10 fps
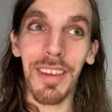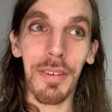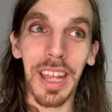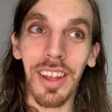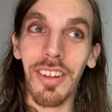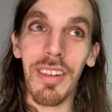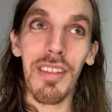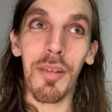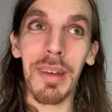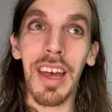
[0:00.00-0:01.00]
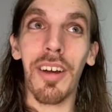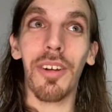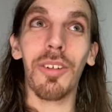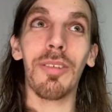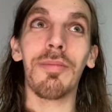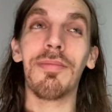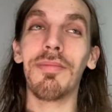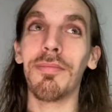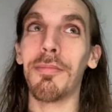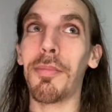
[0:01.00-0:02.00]
if I could somehow
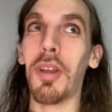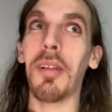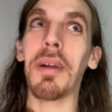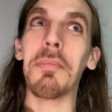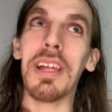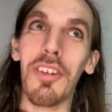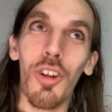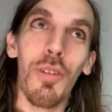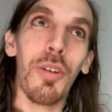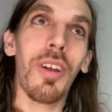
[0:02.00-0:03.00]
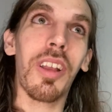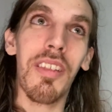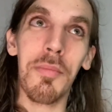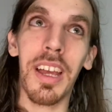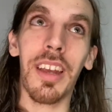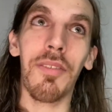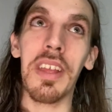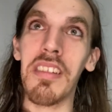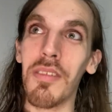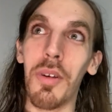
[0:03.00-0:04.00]
bring my mother over on some kind of
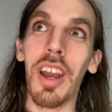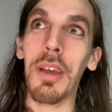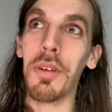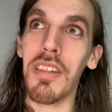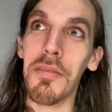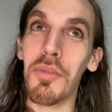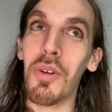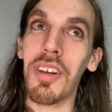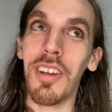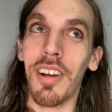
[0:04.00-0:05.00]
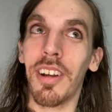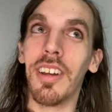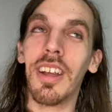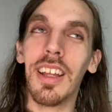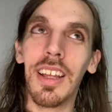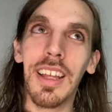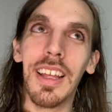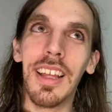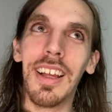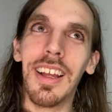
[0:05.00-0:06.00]
visa where I would support her,
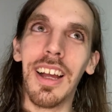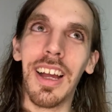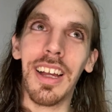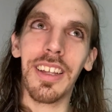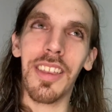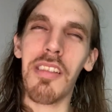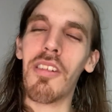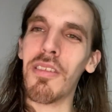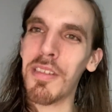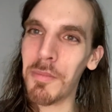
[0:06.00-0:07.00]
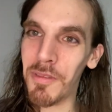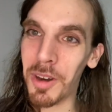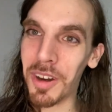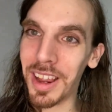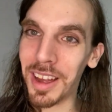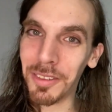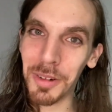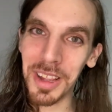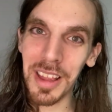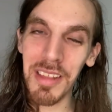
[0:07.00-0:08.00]
this all seems very
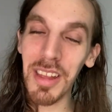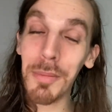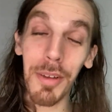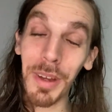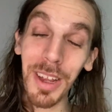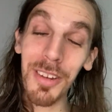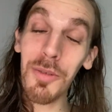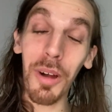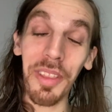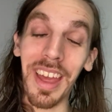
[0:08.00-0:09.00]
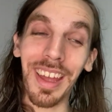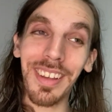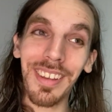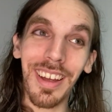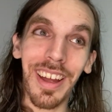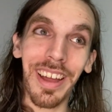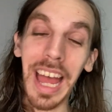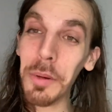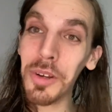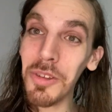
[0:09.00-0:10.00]
unrealistic, but if I could do all that,
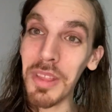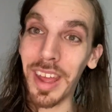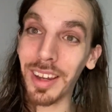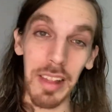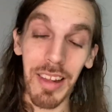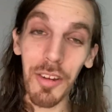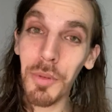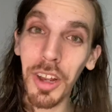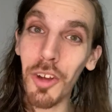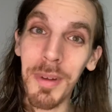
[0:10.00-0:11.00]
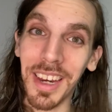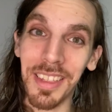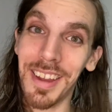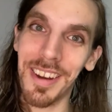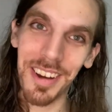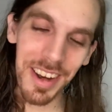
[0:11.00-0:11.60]
I would do that because I don't want to go back there.